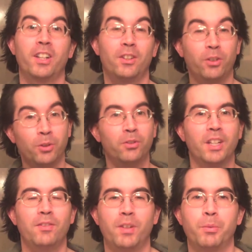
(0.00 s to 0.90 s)
It's
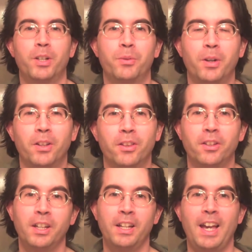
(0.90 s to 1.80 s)
Tuesday, February 12th.
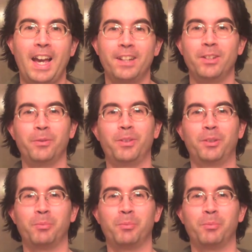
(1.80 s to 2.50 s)
How you doing this